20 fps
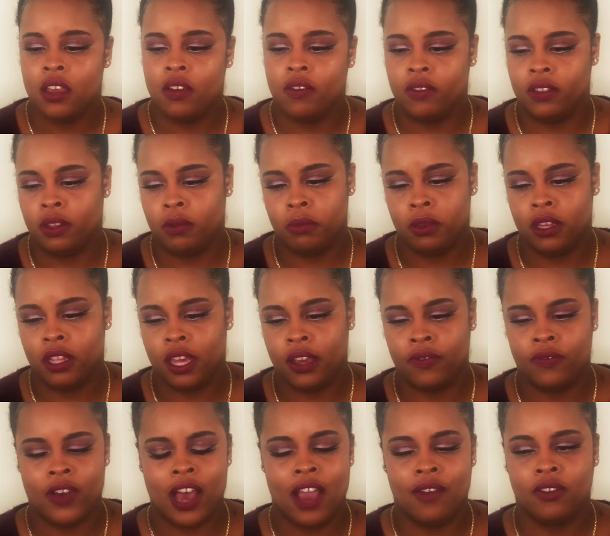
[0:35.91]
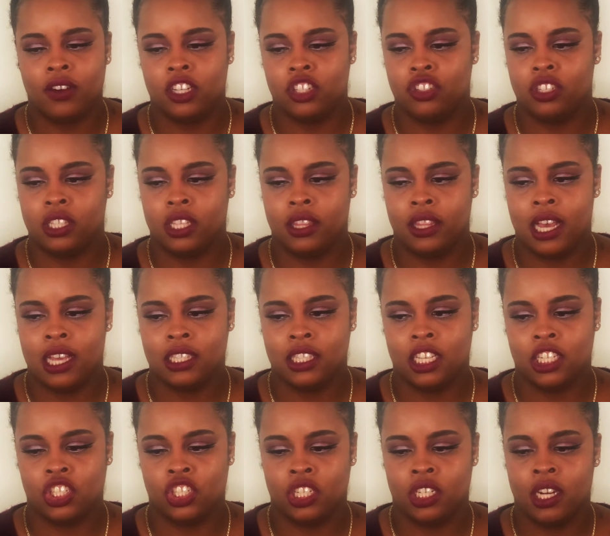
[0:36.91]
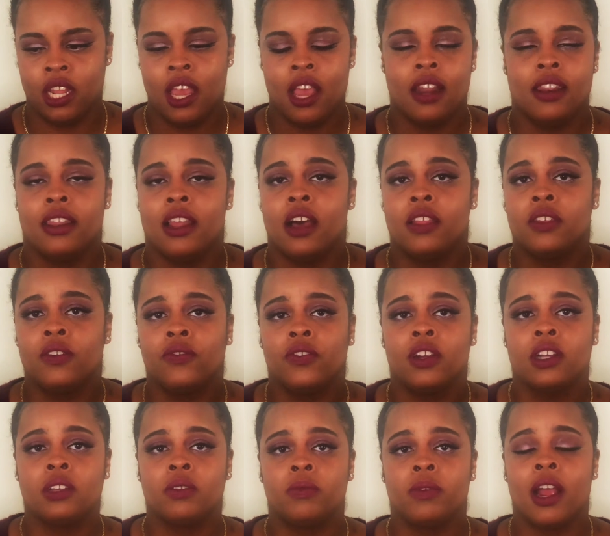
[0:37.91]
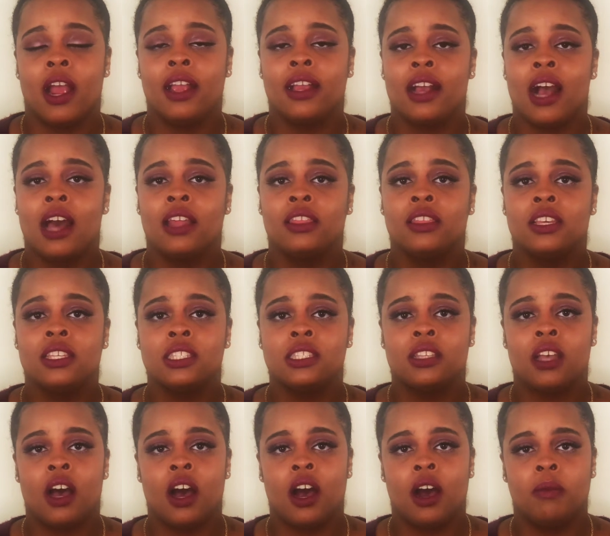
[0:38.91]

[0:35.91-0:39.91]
There'll be like 5 questions in that section. Now where I got this